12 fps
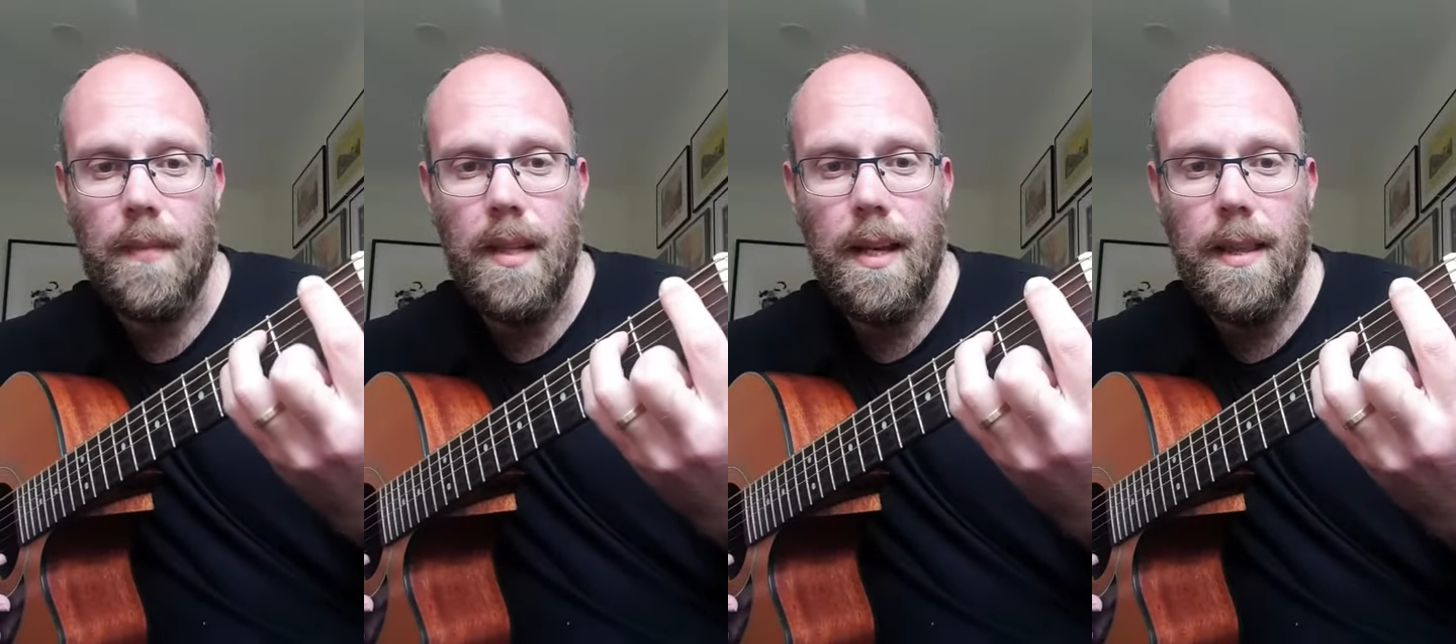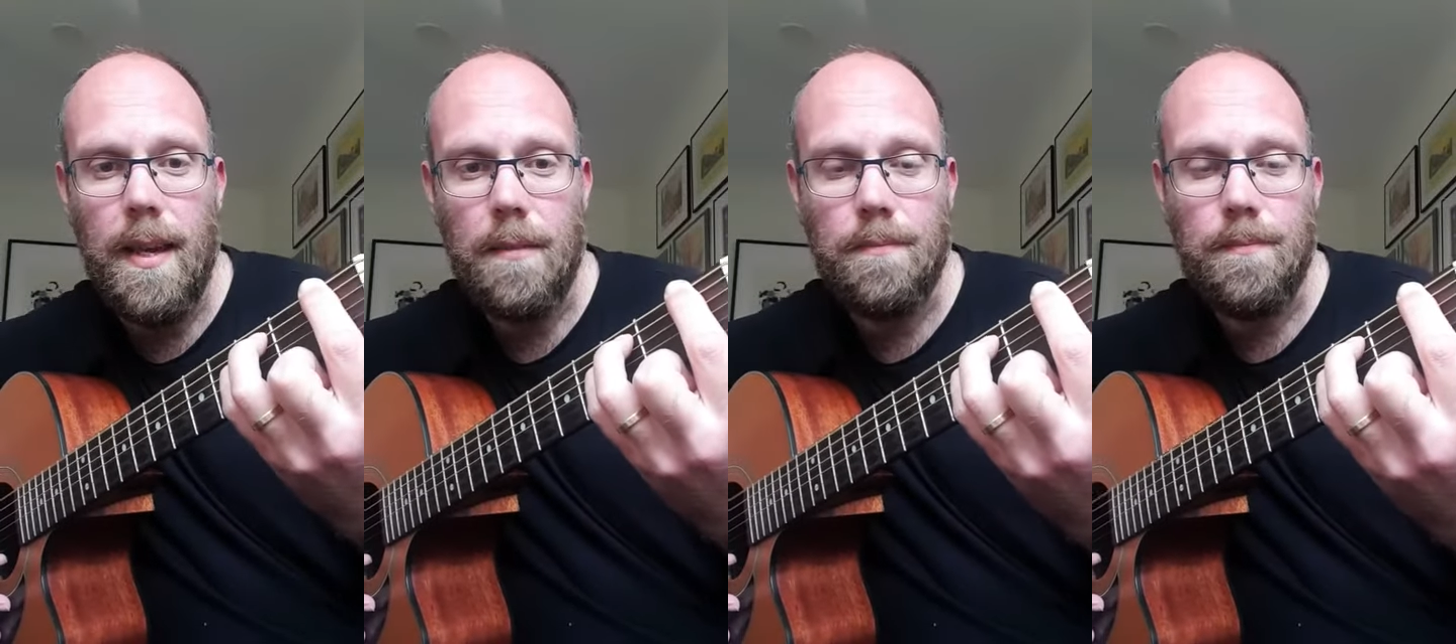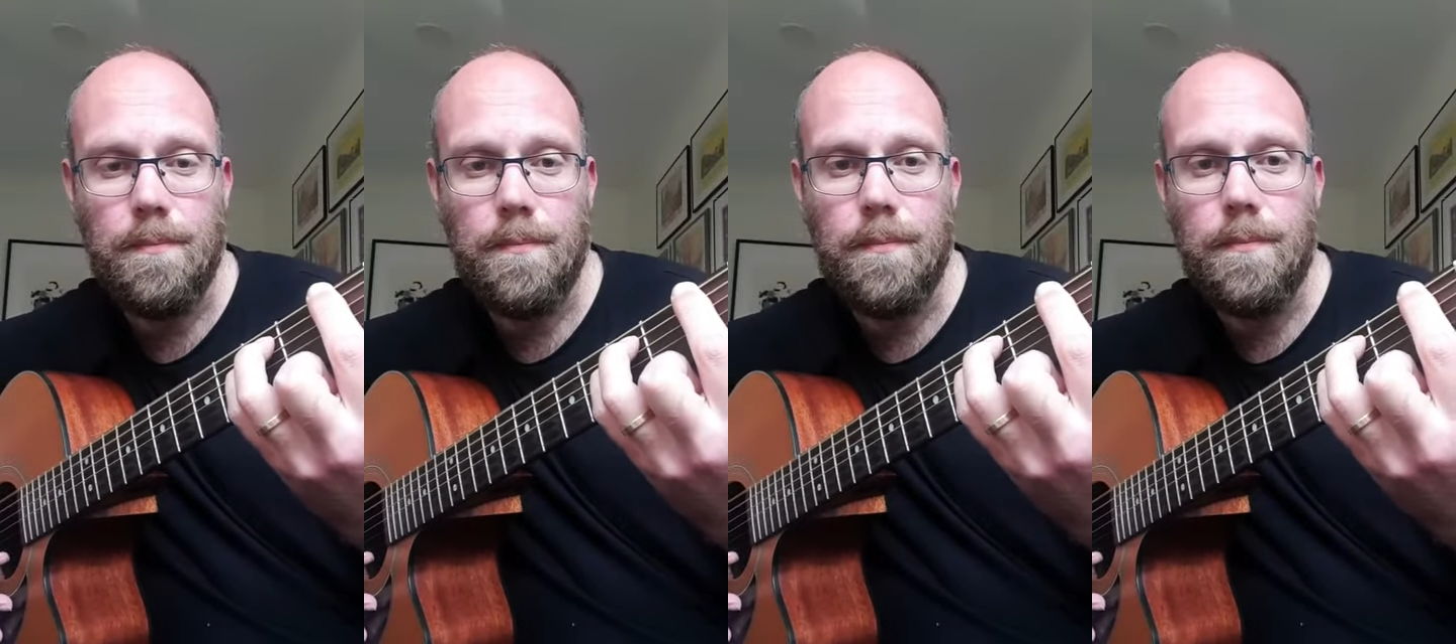like that,
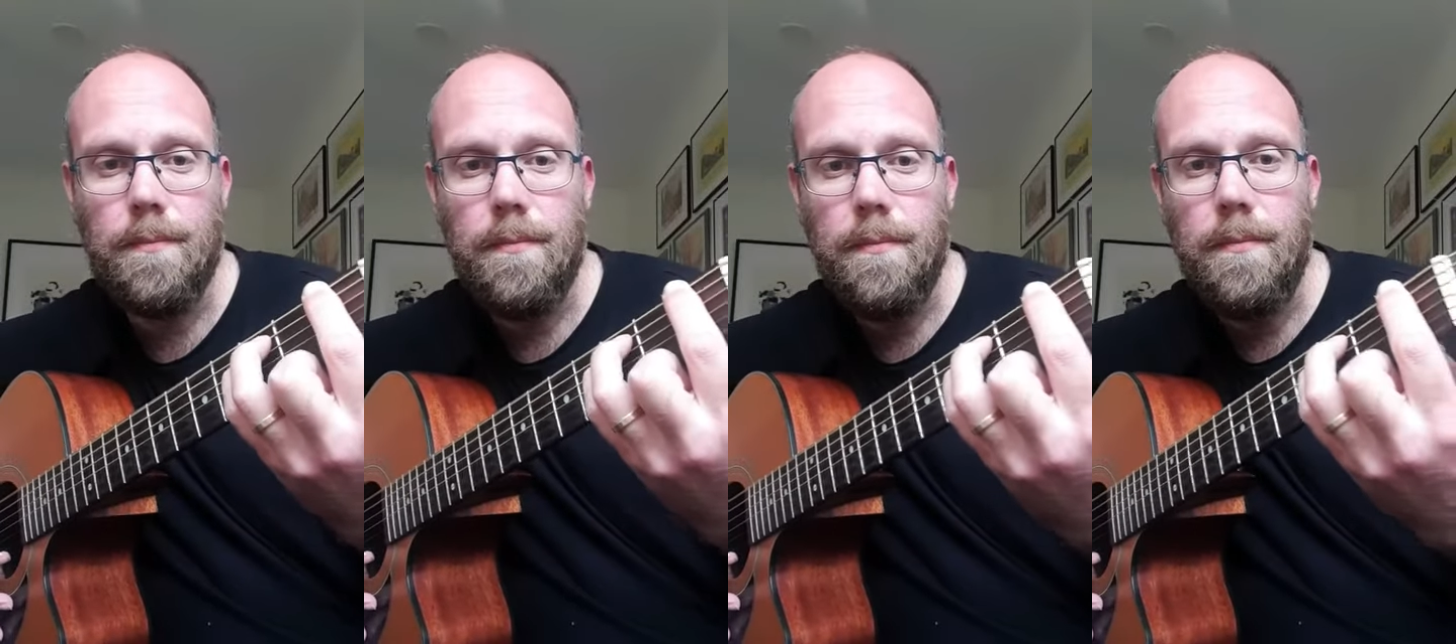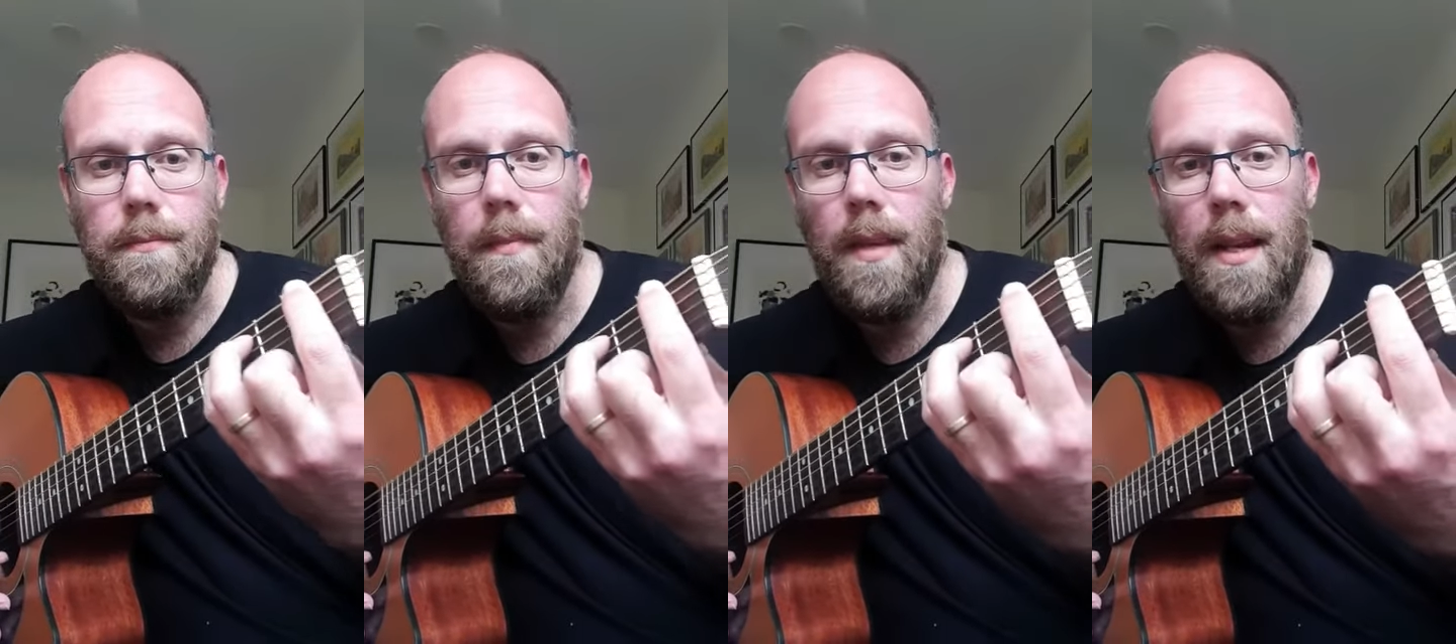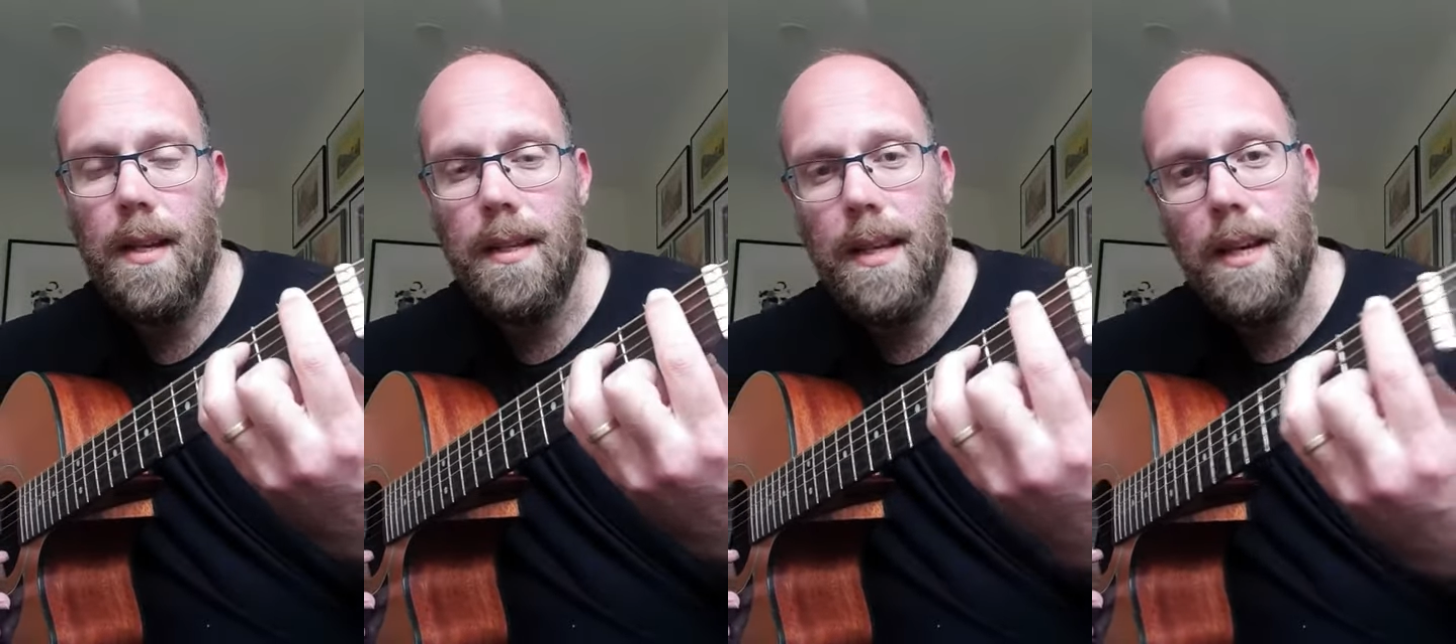
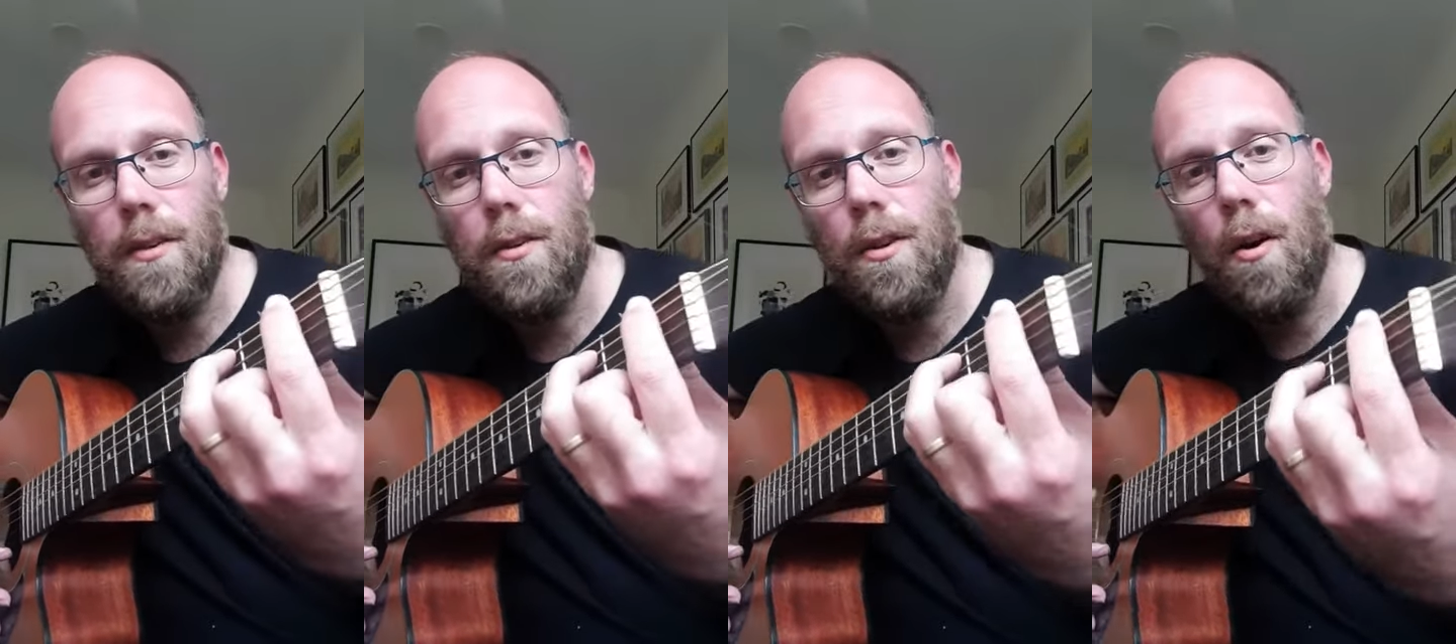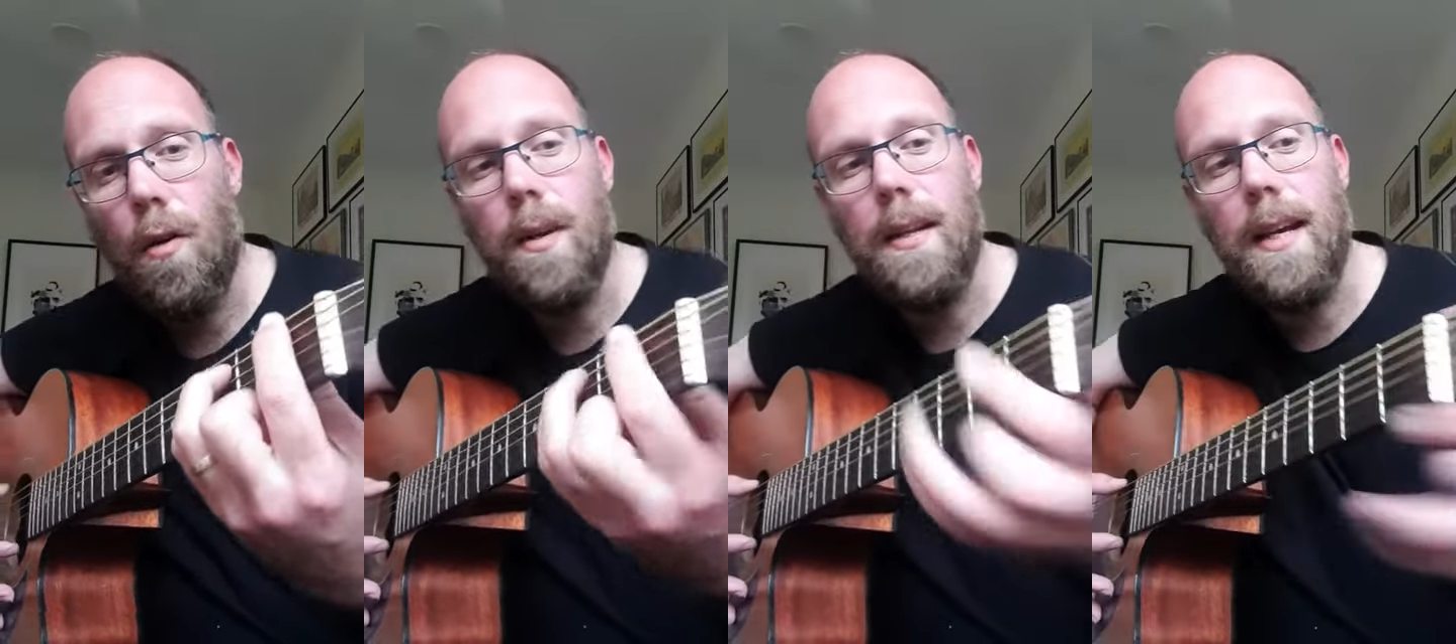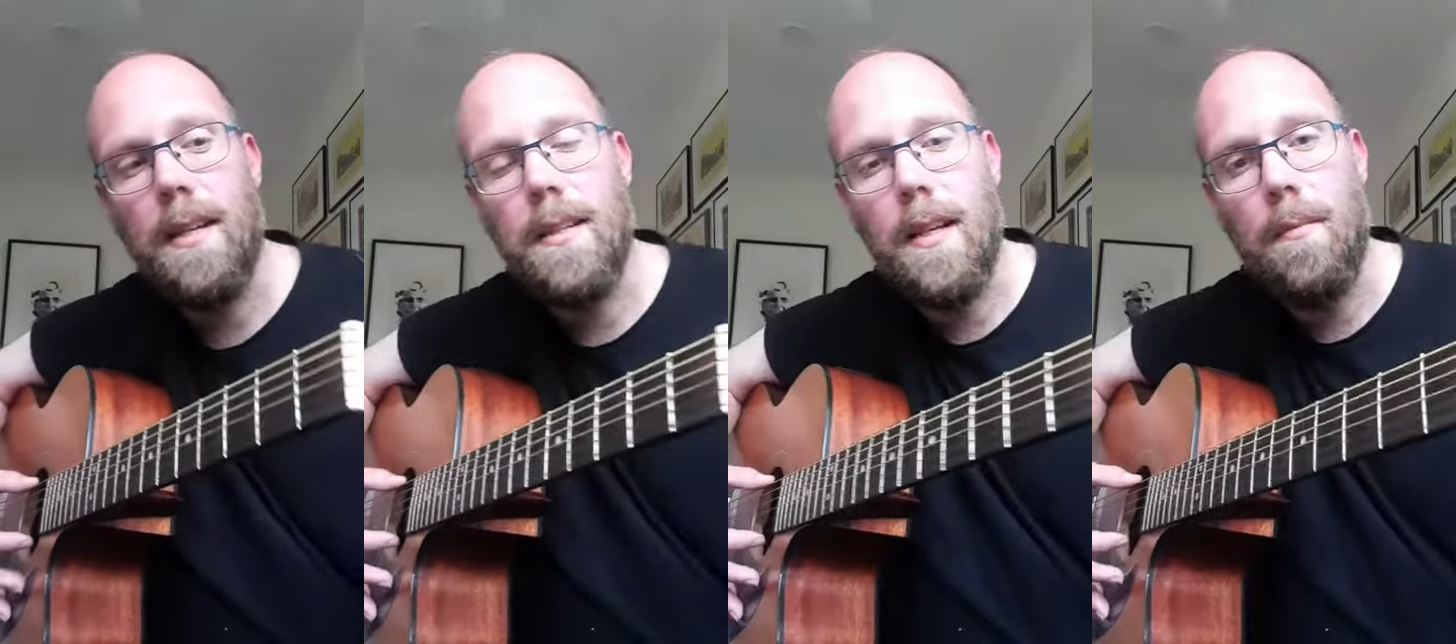and get good at holding
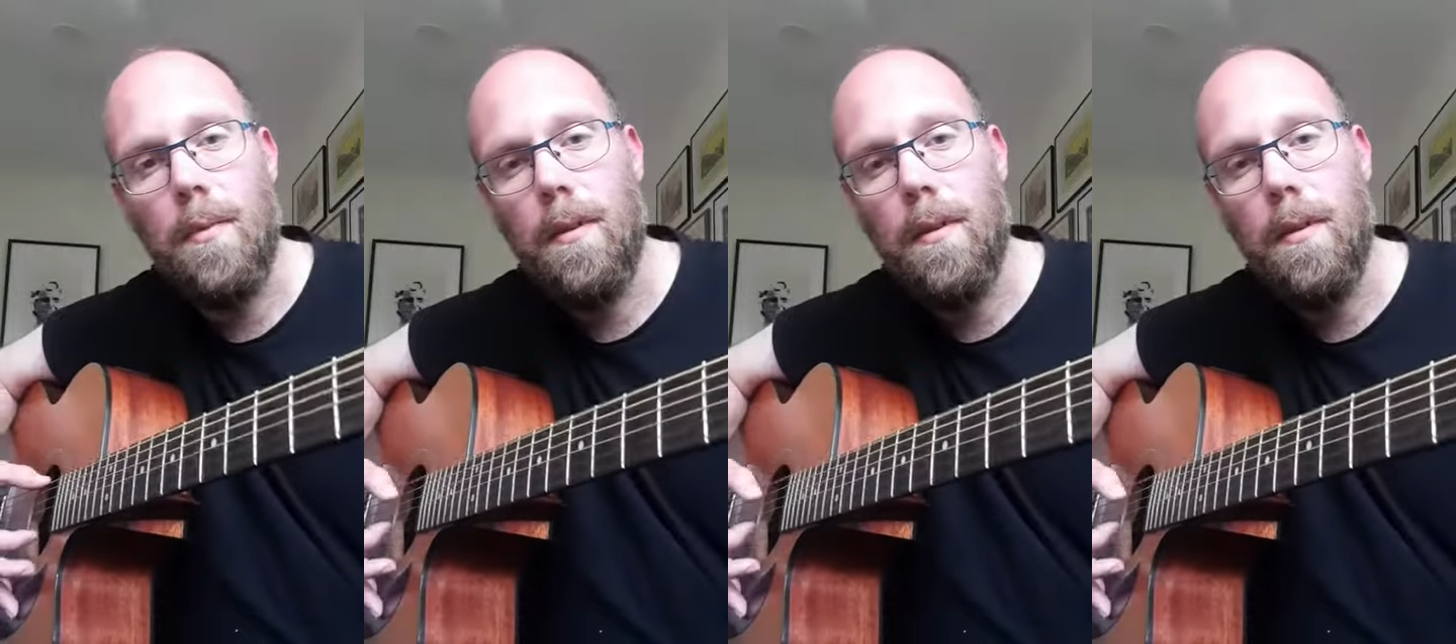that shape.